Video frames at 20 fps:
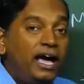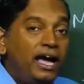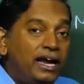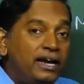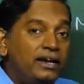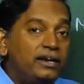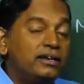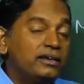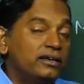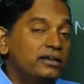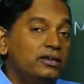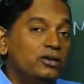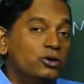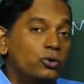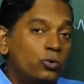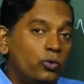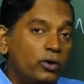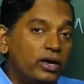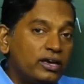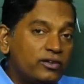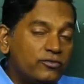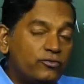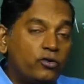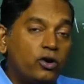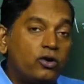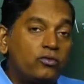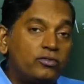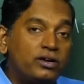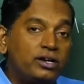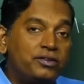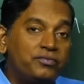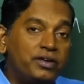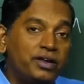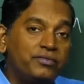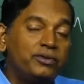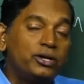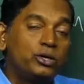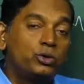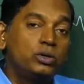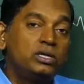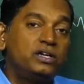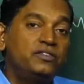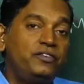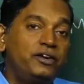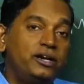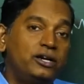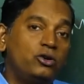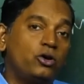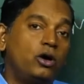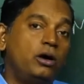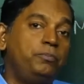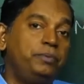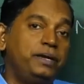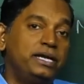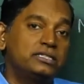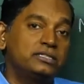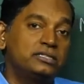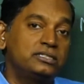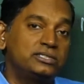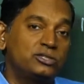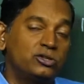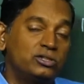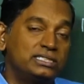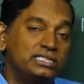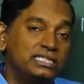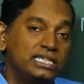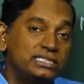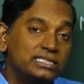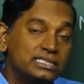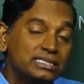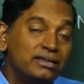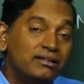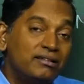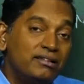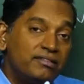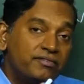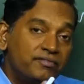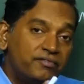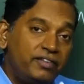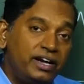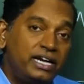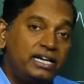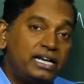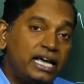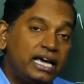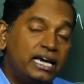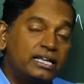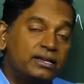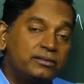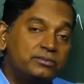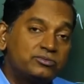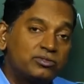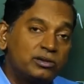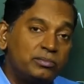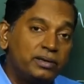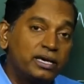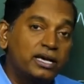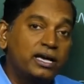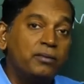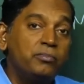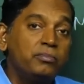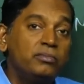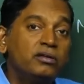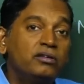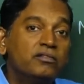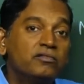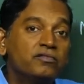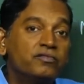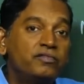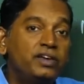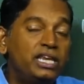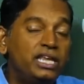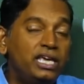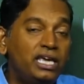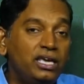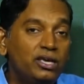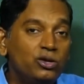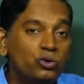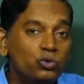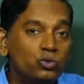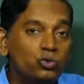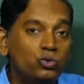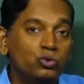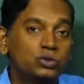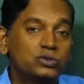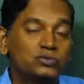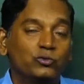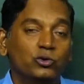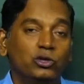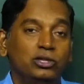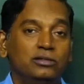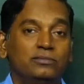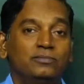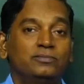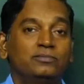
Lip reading: And going forward, when we do different operations on sets, Venn diagrams will become very useful.